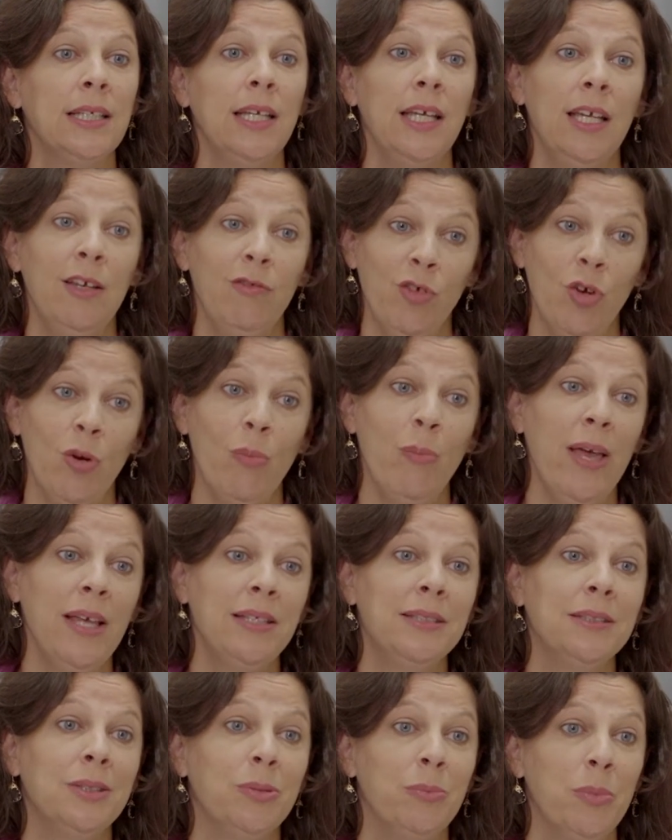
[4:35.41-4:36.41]
if not
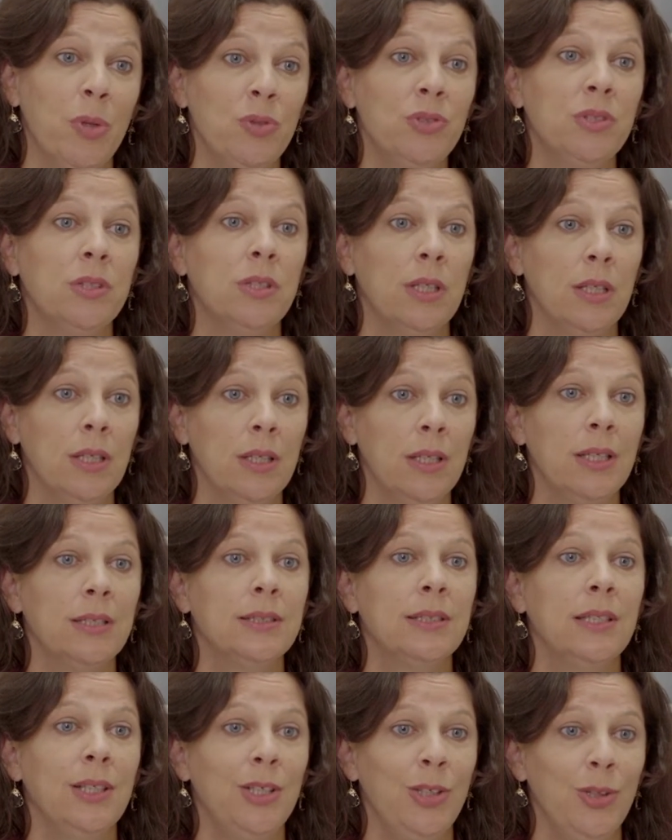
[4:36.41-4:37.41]
better than, most of the
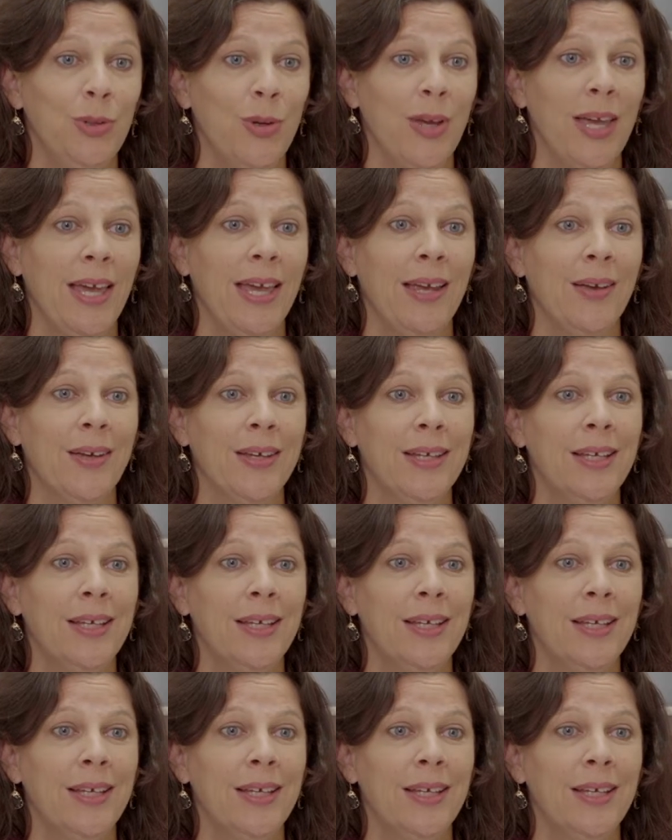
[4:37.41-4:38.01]
clinics in the UK.